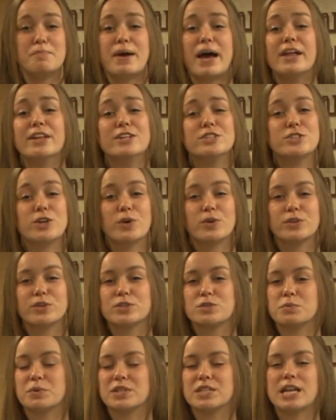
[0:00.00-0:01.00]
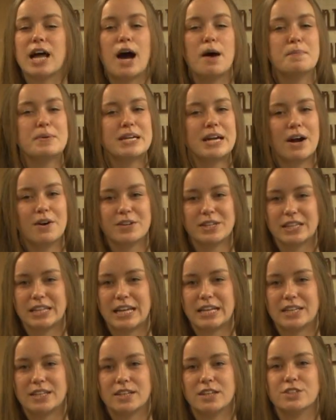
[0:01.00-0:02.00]
Ballot totals will not be
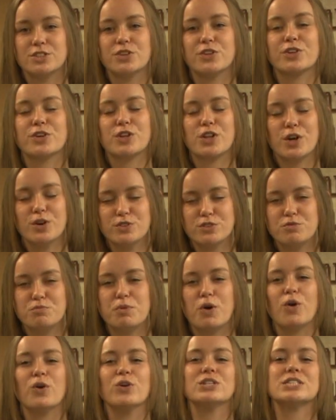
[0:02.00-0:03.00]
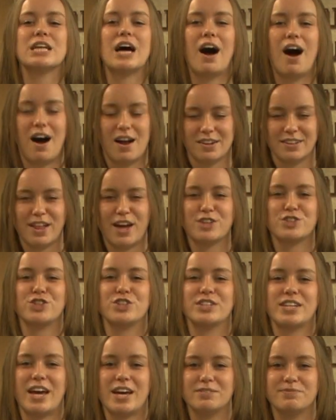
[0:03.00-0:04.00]
calculated until the close of polls on
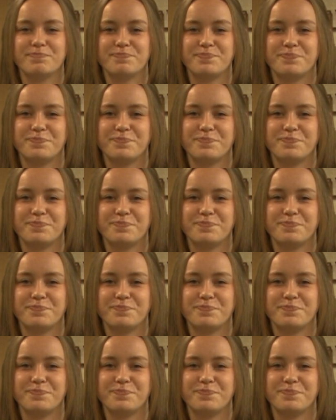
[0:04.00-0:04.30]
Election Day.